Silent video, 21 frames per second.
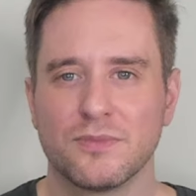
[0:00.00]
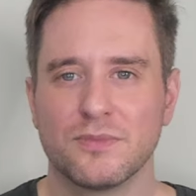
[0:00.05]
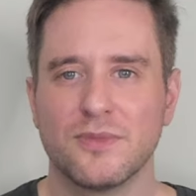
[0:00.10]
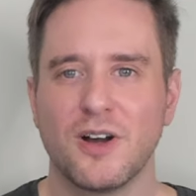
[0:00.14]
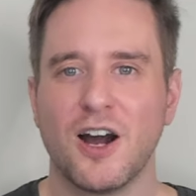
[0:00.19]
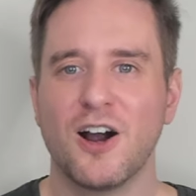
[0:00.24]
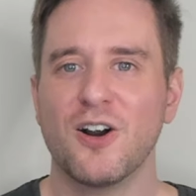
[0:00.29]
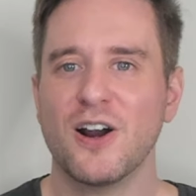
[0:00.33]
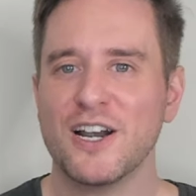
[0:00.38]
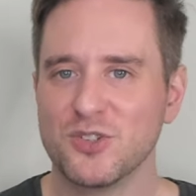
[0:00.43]

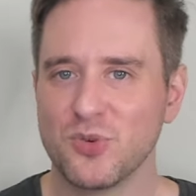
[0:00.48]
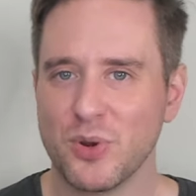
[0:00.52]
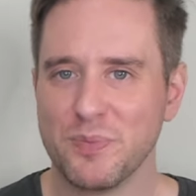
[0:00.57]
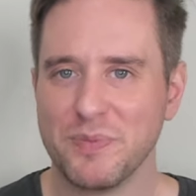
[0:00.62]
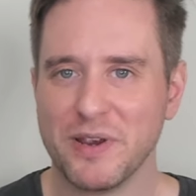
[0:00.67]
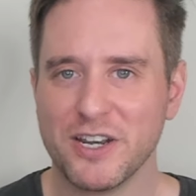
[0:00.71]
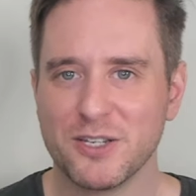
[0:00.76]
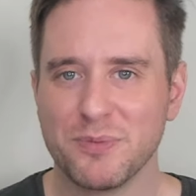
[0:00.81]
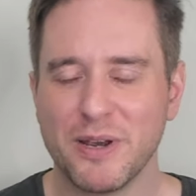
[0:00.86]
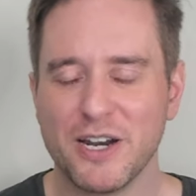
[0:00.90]
All right, so we
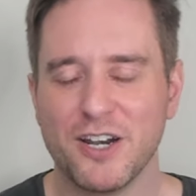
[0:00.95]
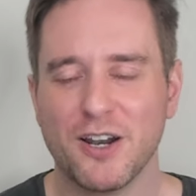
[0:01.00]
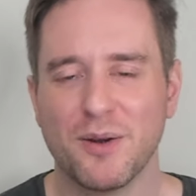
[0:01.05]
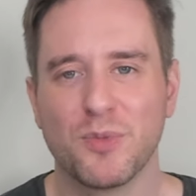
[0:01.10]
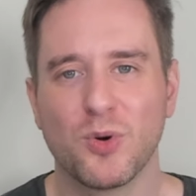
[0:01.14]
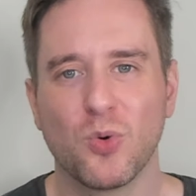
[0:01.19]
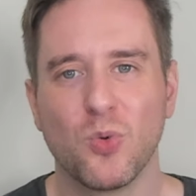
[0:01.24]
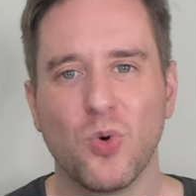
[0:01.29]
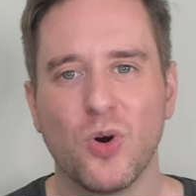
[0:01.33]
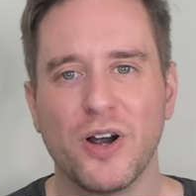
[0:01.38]
made it to my
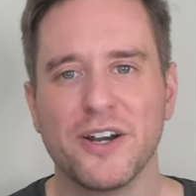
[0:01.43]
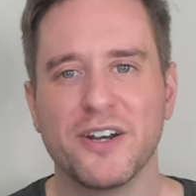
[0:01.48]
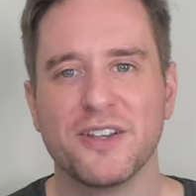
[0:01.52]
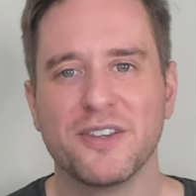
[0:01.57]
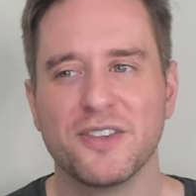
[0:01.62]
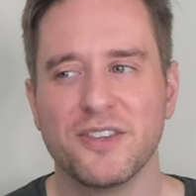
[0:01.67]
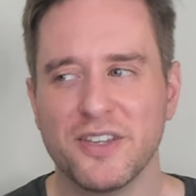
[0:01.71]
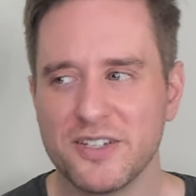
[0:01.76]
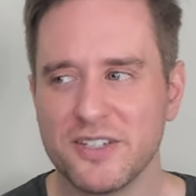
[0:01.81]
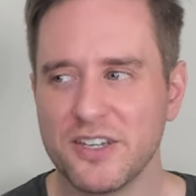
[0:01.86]
number 1.
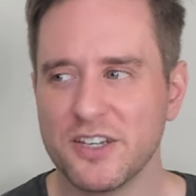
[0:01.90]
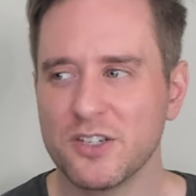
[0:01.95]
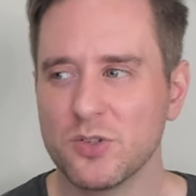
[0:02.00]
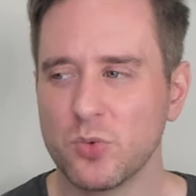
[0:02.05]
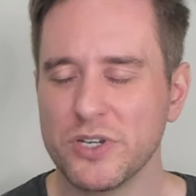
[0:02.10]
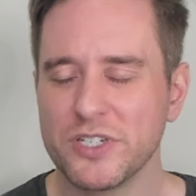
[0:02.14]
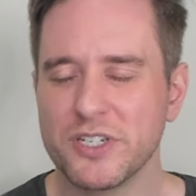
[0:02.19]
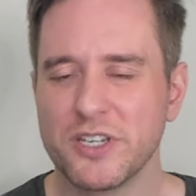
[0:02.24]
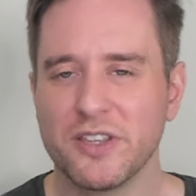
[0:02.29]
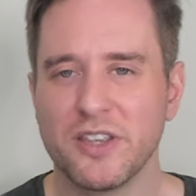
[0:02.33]
This is a
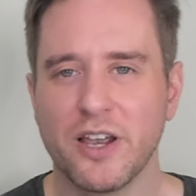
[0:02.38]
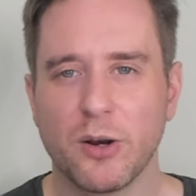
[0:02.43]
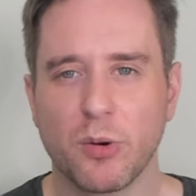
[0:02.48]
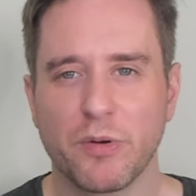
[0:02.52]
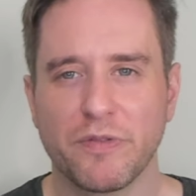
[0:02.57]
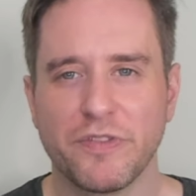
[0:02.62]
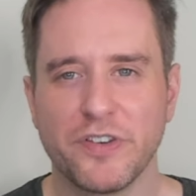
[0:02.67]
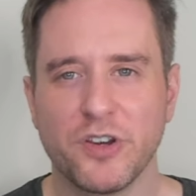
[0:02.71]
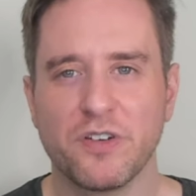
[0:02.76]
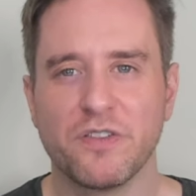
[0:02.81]
whiskey that I
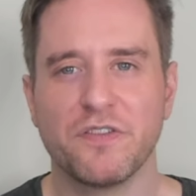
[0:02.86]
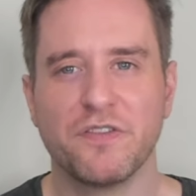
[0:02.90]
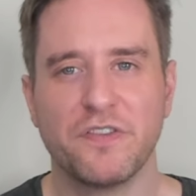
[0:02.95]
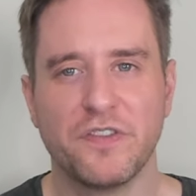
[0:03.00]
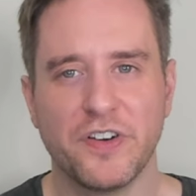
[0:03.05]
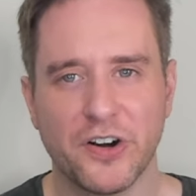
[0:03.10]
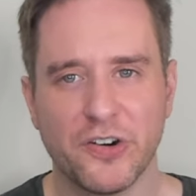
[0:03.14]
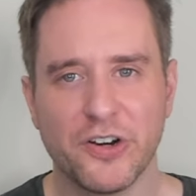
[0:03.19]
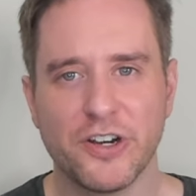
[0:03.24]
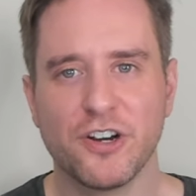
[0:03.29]
reviewed
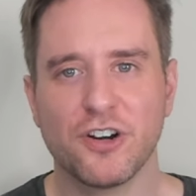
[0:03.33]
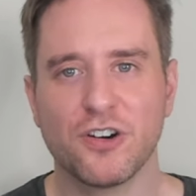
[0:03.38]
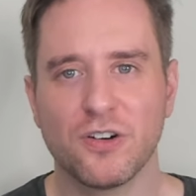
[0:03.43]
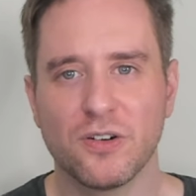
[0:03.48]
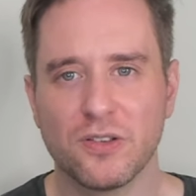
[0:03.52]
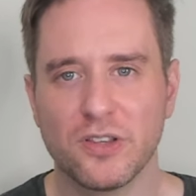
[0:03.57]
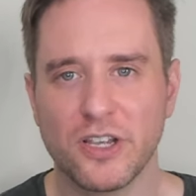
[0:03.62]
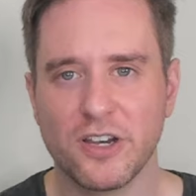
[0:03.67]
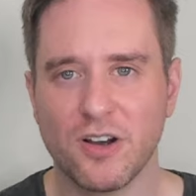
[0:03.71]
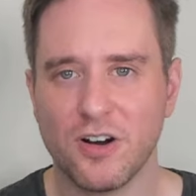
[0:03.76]
very
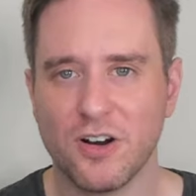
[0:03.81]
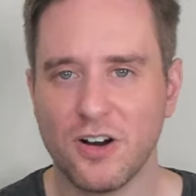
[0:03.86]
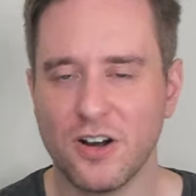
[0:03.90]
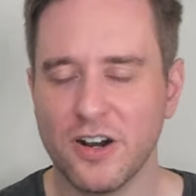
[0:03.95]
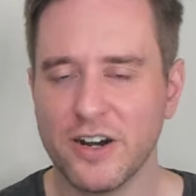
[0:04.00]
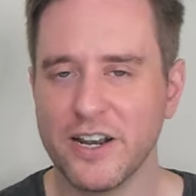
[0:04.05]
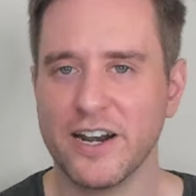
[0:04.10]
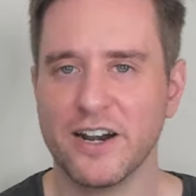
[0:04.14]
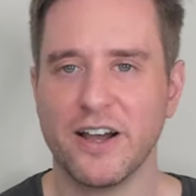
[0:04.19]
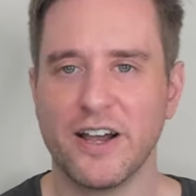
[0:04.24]
early
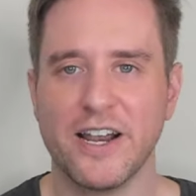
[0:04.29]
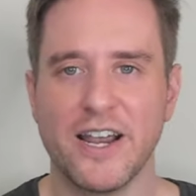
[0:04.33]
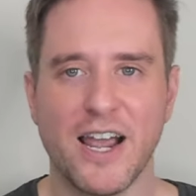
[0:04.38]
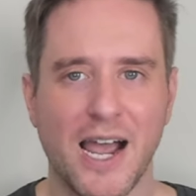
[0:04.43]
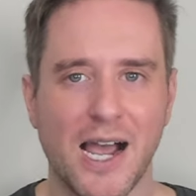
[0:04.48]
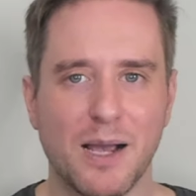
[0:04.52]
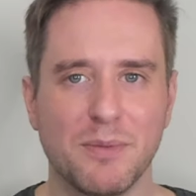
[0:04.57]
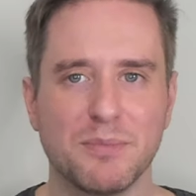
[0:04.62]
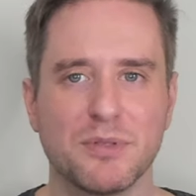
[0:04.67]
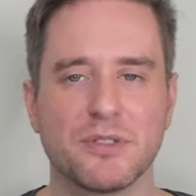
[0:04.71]
on, and I
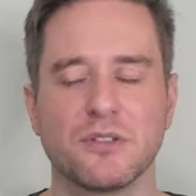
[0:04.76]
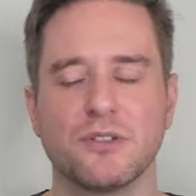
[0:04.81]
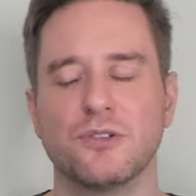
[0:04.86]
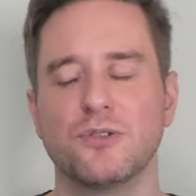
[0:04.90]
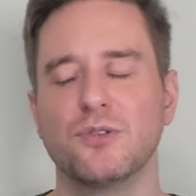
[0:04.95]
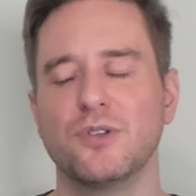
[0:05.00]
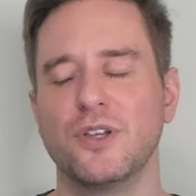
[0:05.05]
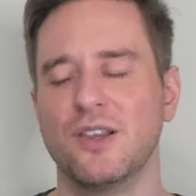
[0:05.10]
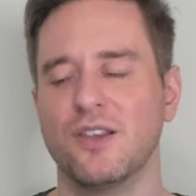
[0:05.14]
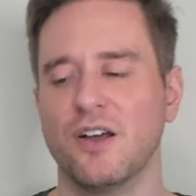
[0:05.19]

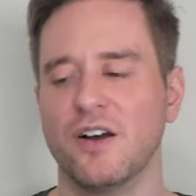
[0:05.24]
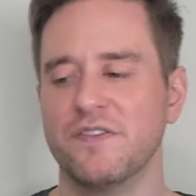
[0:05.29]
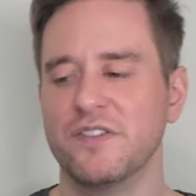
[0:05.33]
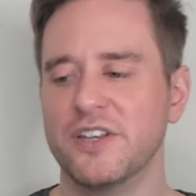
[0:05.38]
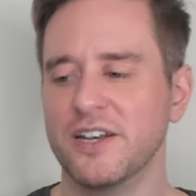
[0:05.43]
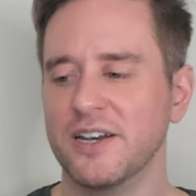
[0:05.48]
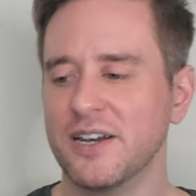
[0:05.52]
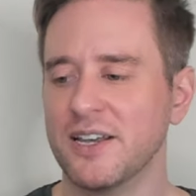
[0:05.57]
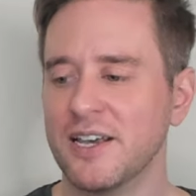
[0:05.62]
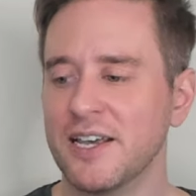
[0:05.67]
absolutely loved
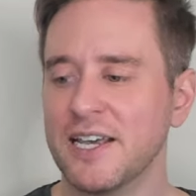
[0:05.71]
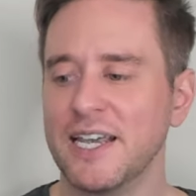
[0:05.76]
it.